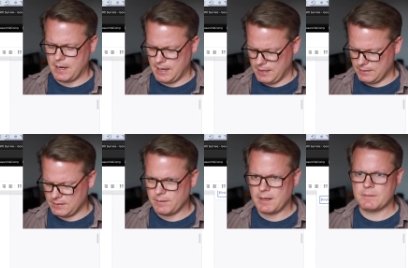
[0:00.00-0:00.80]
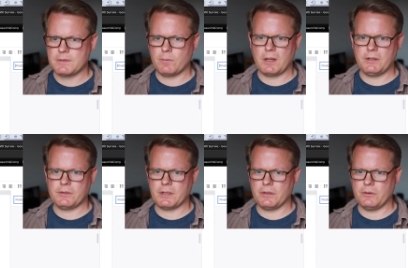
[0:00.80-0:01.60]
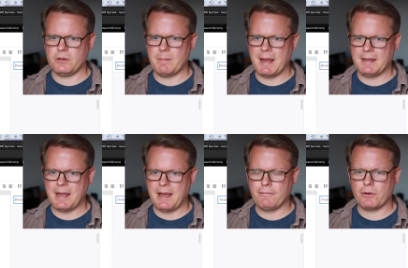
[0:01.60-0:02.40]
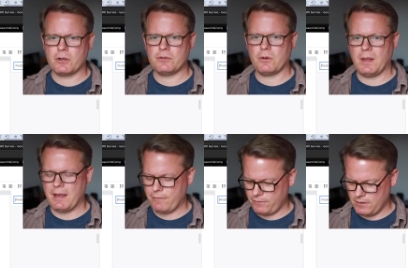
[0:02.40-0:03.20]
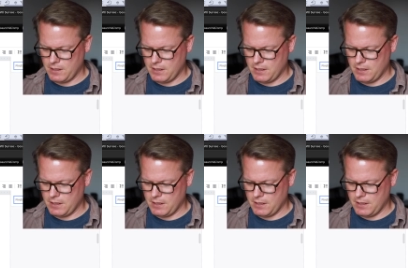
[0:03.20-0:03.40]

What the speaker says: And sometimes what I'll do is I'll do Command F or Control F.